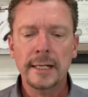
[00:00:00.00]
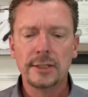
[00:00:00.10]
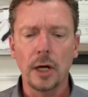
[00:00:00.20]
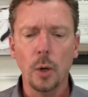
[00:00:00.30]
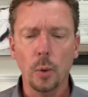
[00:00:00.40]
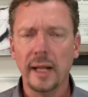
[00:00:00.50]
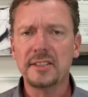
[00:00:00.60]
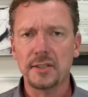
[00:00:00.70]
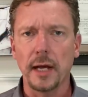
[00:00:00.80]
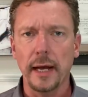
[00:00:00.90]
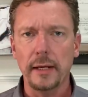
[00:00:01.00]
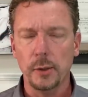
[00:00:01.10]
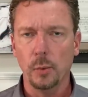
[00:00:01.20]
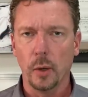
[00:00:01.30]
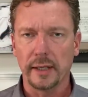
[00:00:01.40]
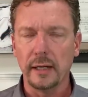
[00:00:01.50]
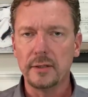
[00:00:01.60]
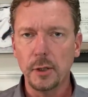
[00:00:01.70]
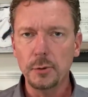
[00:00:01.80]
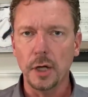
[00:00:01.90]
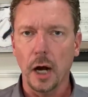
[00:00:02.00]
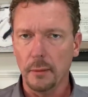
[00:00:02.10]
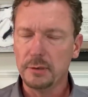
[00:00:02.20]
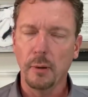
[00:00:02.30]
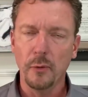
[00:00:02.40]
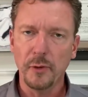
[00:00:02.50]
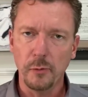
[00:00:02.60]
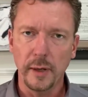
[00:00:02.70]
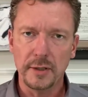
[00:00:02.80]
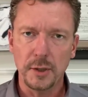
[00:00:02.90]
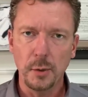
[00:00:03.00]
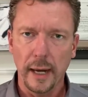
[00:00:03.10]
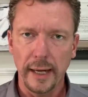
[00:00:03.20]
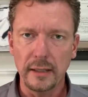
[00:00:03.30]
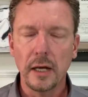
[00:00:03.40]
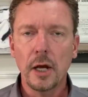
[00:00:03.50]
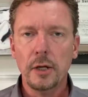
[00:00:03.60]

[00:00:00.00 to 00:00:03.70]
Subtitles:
So let's say you're working 2 jobs, both of which you hate.